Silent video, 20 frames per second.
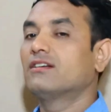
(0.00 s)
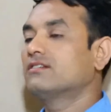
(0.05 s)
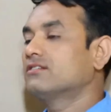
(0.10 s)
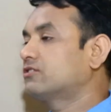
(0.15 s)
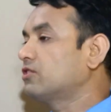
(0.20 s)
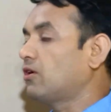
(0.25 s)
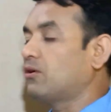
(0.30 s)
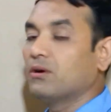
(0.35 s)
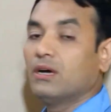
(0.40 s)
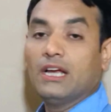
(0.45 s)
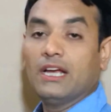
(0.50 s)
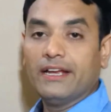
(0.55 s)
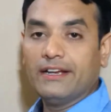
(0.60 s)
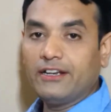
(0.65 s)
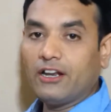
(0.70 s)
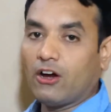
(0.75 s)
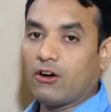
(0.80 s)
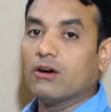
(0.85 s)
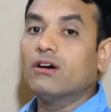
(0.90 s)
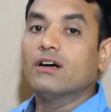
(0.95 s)
So
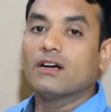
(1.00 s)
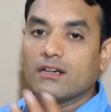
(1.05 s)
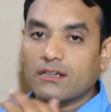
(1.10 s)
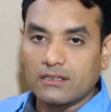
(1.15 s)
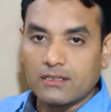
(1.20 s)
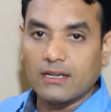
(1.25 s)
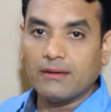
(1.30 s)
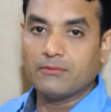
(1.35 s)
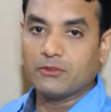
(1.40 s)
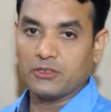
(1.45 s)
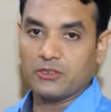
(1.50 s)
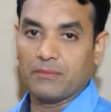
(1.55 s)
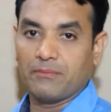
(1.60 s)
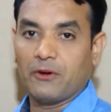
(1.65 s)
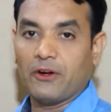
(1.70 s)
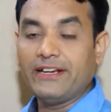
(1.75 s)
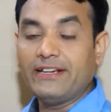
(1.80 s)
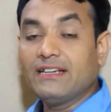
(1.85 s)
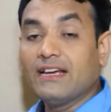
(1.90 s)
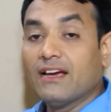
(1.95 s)
now come to the
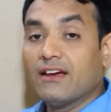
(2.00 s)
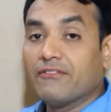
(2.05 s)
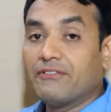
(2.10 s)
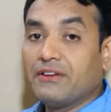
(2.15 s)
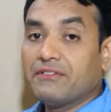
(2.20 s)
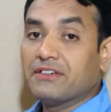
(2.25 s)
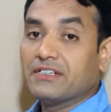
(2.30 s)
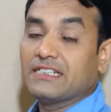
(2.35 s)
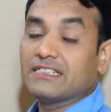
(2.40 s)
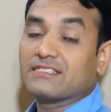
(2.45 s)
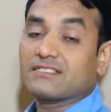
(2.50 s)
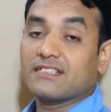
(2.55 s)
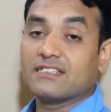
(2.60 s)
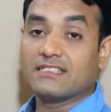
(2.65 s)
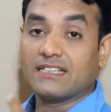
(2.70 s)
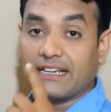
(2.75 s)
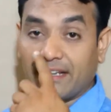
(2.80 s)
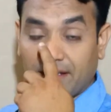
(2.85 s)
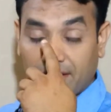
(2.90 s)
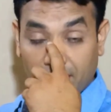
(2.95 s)
point. We were
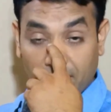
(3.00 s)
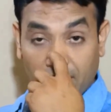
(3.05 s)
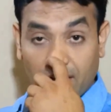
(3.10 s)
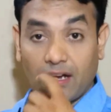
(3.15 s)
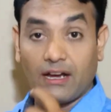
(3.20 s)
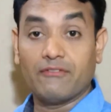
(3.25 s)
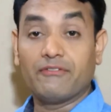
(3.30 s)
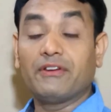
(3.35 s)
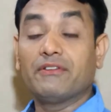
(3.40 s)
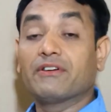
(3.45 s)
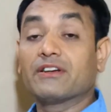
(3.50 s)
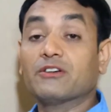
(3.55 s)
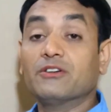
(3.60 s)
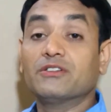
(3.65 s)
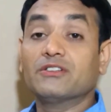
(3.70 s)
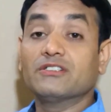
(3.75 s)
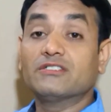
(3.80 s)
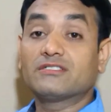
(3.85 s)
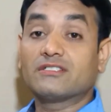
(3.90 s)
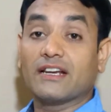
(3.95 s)
discussing, we were going
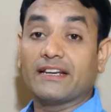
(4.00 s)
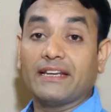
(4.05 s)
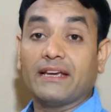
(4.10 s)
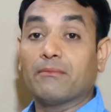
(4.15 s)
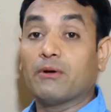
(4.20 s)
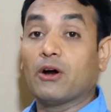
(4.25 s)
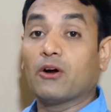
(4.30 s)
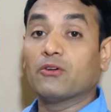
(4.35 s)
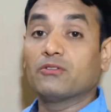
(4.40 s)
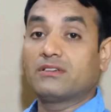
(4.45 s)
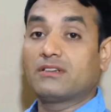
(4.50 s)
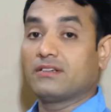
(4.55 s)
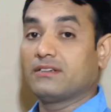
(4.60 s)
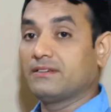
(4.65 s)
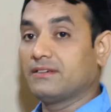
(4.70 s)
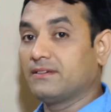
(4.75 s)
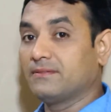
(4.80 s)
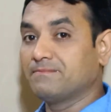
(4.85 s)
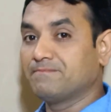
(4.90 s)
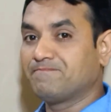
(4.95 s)
to study about
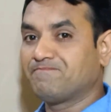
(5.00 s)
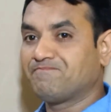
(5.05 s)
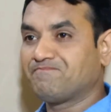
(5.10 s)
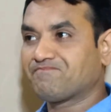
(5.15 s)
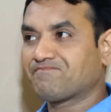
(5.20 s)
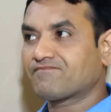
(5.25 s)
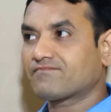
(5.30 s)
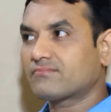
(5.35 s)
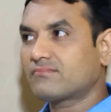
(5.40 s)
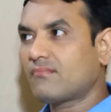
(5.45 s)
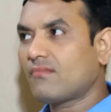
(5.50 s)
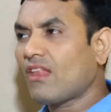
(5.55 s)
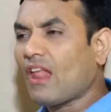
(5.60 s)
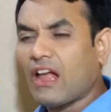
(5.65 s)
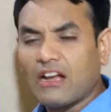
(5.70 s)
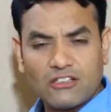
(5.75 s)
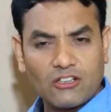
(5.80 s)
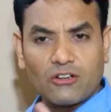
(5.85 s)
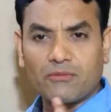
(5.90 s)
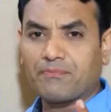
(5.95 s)

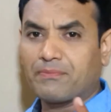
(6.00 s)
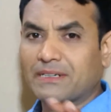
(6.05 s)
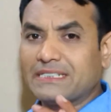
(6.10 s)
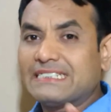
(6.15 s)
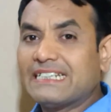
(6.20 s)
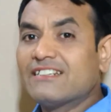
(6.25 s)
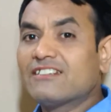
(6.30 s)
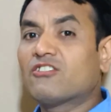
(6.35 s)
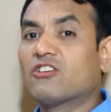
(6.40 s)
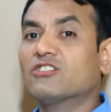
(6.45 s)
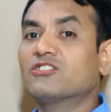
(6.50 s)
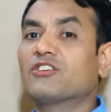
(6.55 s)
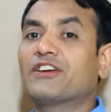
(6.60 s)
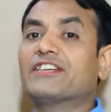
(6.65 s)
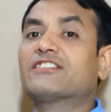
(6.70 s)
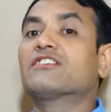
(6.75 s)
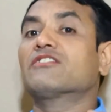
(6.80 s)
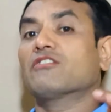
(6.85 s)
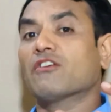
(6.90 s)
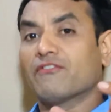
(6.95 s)
the present
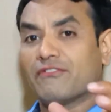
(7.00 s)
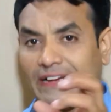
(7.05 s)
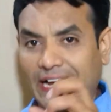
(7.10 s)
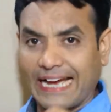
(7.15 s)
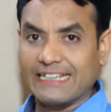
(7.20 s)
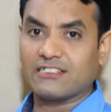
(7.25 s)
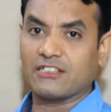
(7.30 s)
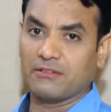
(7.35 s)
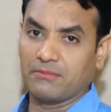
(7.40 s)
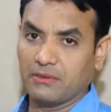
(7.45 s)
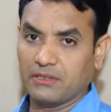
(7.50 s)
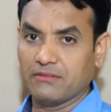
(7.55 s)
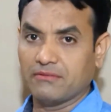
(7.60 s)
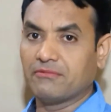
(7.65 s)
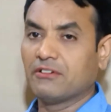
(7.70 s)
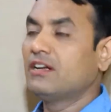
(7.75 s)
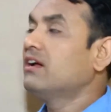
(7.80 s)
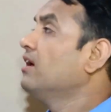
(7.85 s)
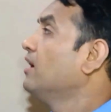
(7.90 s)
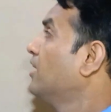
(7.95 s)
conjugation of être verb.
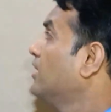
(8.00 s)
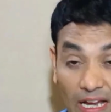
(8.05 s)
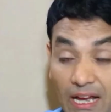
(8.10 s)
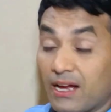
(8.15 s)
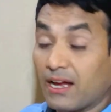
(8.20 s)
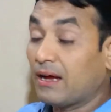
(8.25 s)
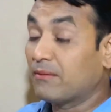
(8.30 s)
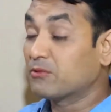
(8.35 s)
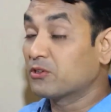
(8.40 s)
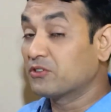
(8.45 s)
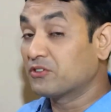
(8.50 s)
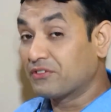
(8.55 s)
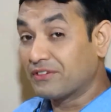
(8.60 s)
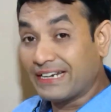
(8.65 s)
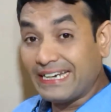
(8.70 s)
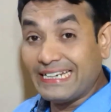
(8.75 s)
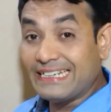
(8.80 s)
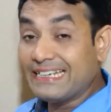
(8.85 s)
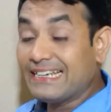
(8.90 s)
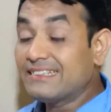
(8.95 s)
I'm going to
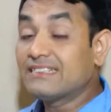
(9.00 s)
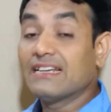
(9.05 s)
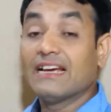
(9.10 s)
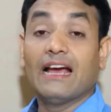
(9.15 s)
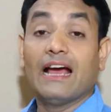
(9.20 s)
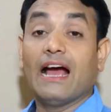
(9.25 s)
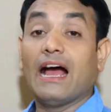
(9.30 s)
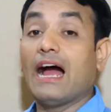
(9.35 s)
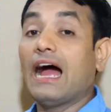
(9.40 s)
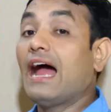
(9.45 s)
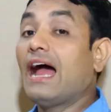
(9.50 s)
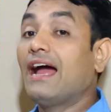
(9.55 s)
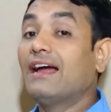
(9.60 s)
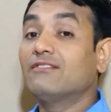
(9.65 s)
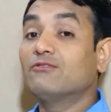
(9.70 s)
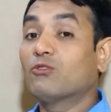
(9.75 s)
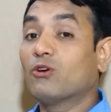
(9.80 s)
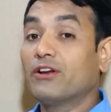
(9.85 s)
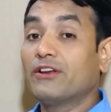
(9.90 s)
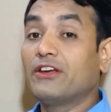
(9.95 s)
read it,
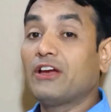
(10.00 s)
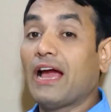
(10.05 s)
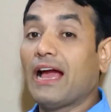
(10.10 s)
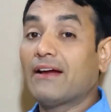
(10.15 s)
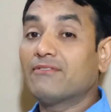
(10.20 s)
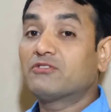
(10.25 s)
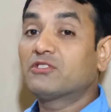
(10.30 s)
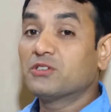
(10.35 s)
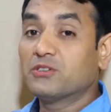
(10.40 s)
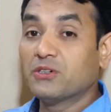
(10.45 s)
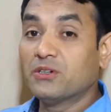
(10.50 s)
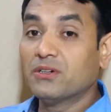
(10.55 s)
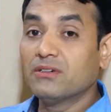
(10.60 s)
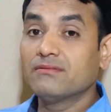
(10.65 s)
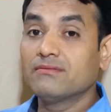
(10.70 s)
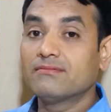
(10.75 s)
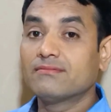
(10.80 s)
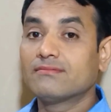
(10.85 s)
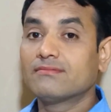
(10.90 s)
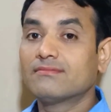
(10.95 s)
and what you have to
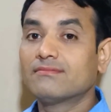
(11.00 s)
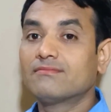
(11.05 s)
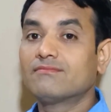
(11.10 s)
do,